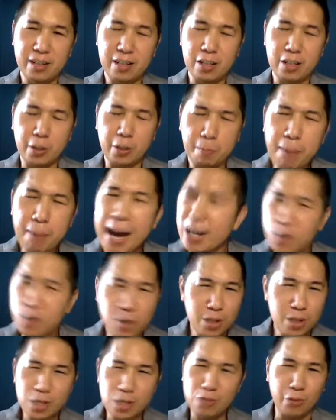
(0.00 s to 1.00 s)
Your passion
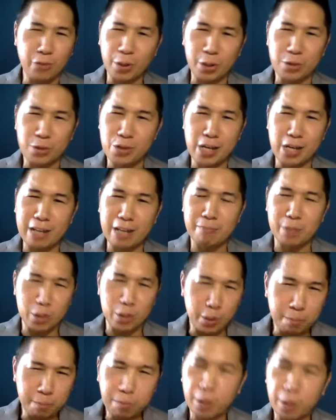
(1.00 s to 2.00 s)
is for yourself, but
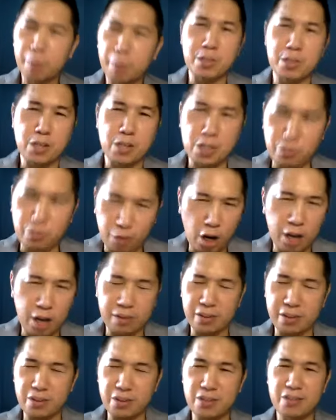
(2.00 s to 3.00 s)
your purpose is for
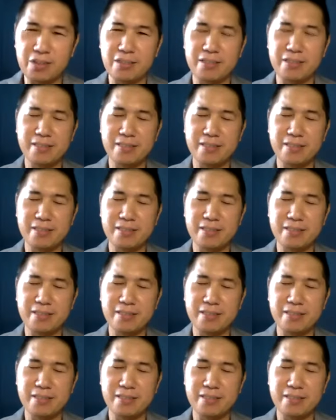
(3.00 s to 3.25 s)
others.